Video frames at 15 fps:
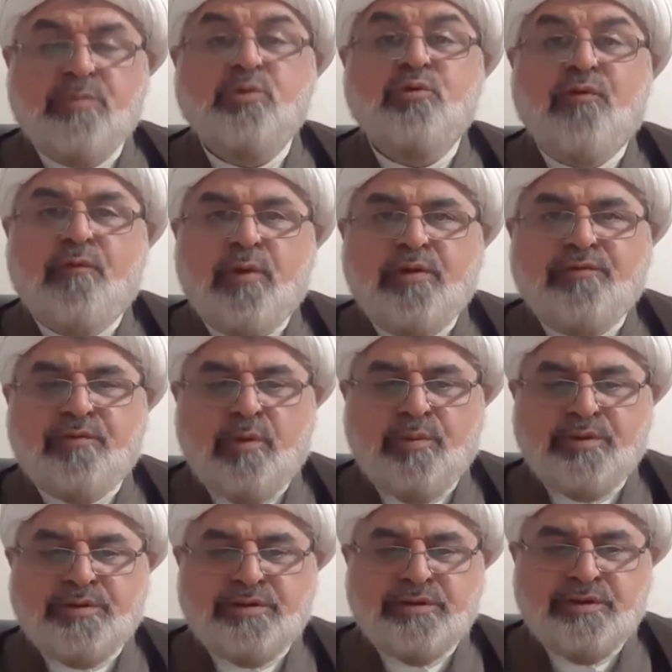They move away from
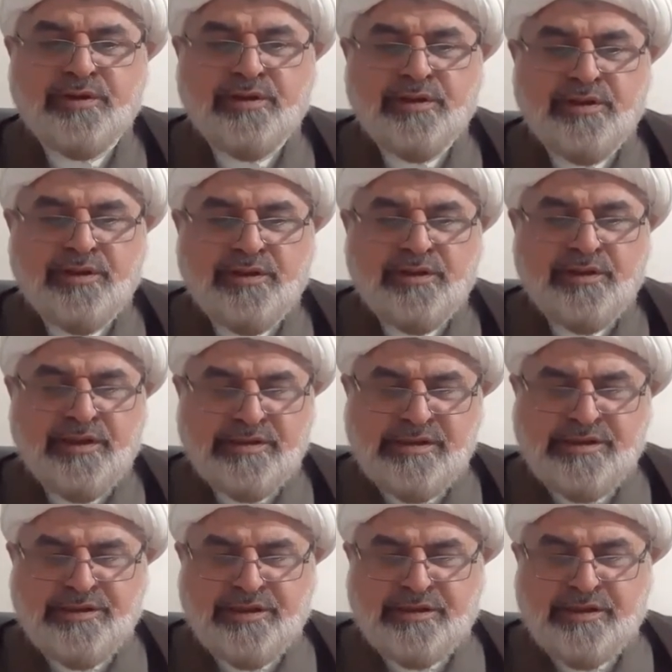it.
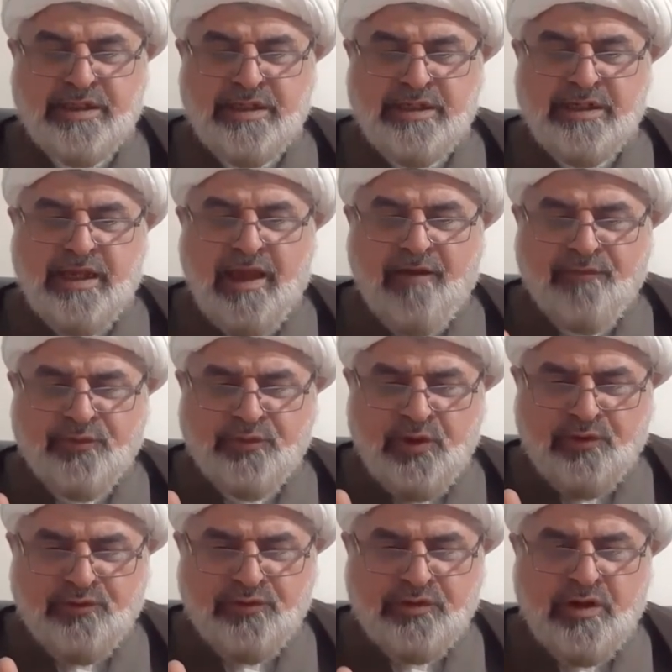Isn't it? Have you
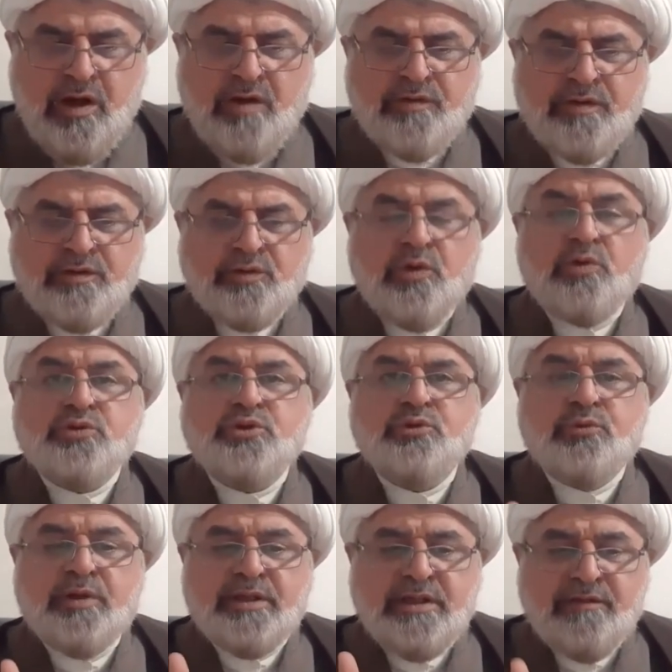not regarded those
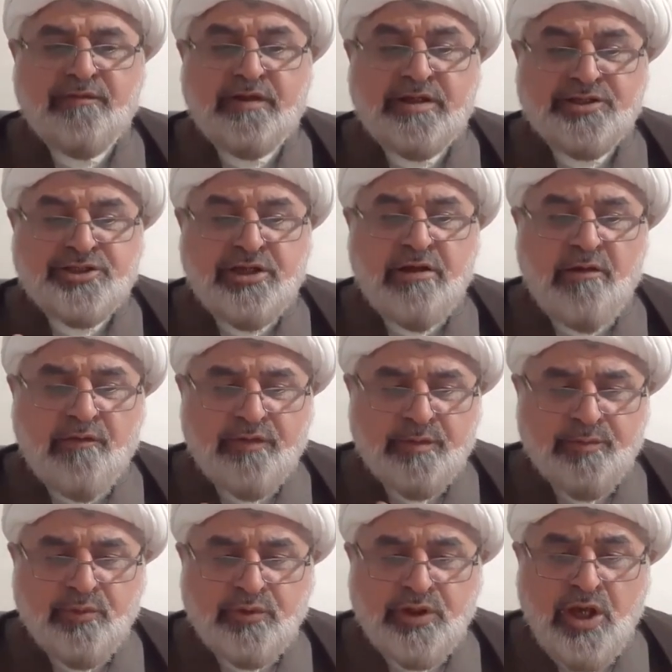who were given a share of
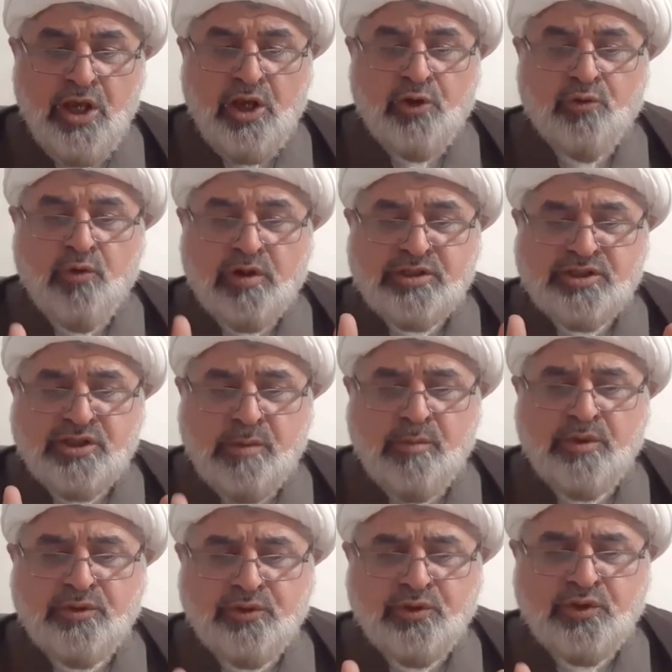the book, who are
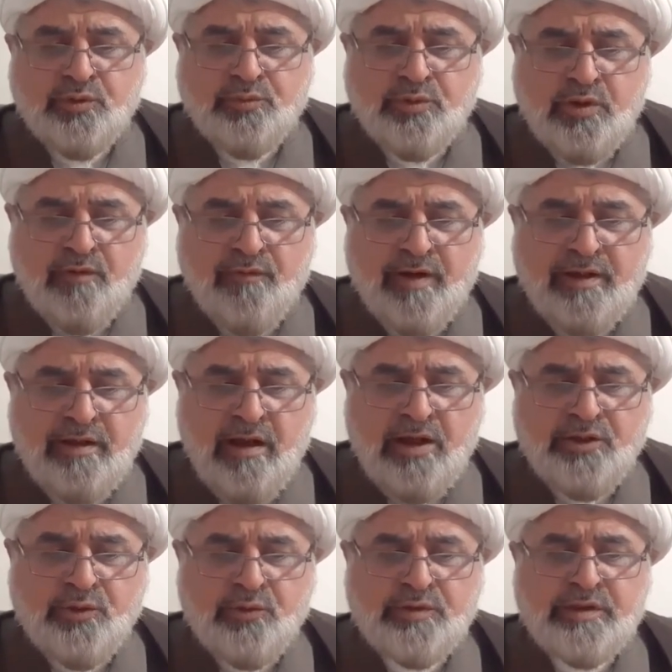summoned to the book of Allah
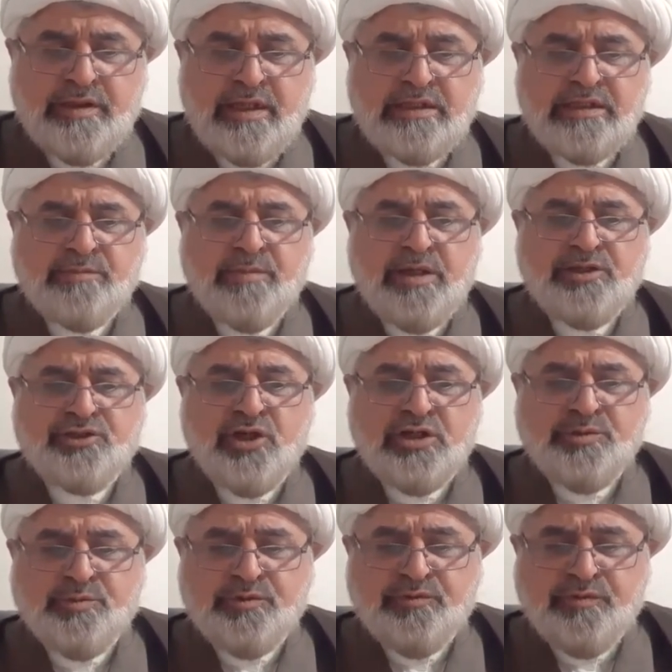in order that it may
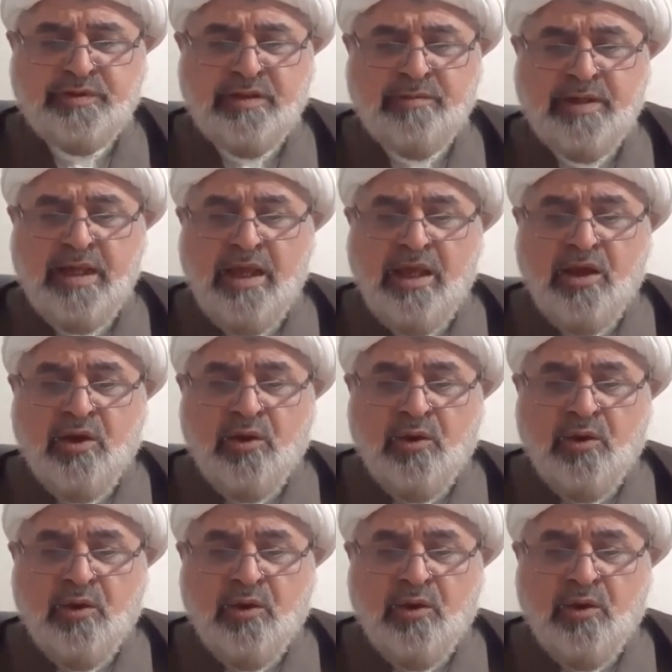judge between them,